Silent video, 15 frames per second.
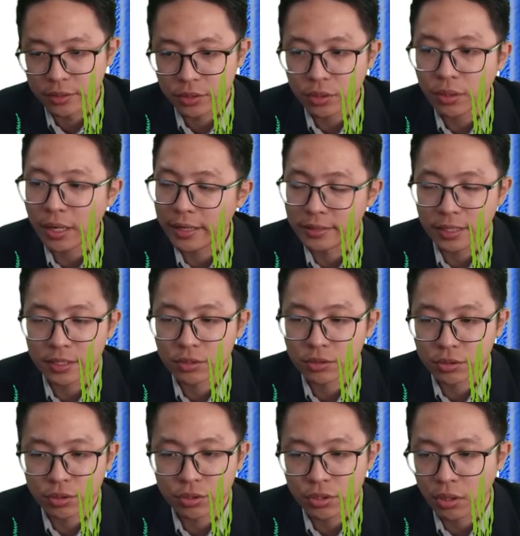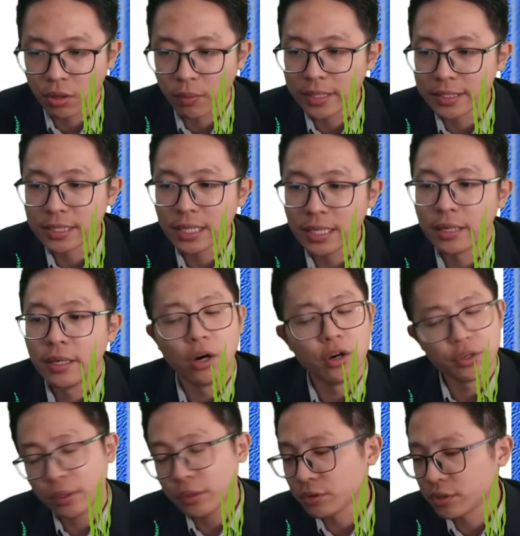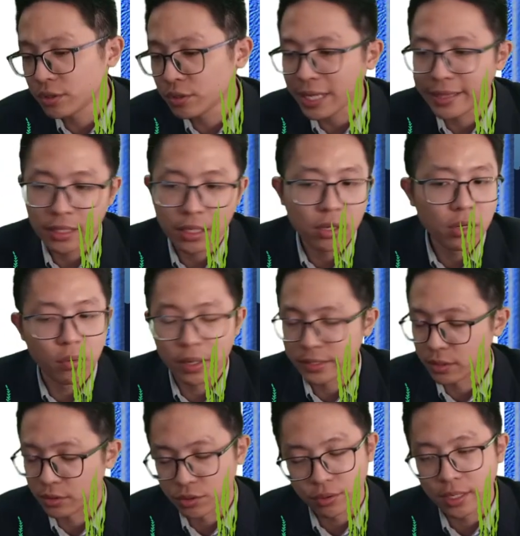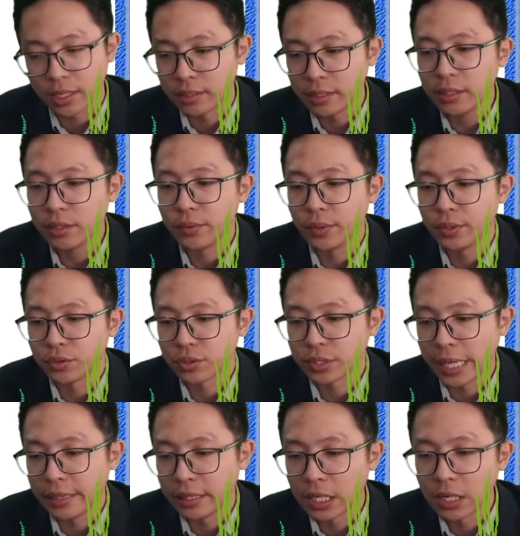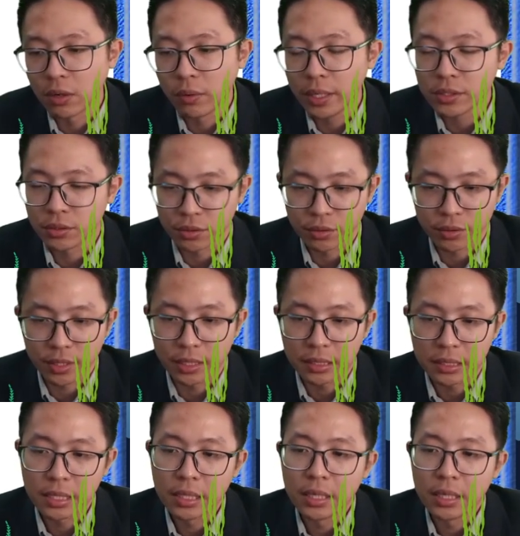So I just choose clockwise lah. Or you want to choose anti-clockwise also can. You want to choose anti-clockwise also can.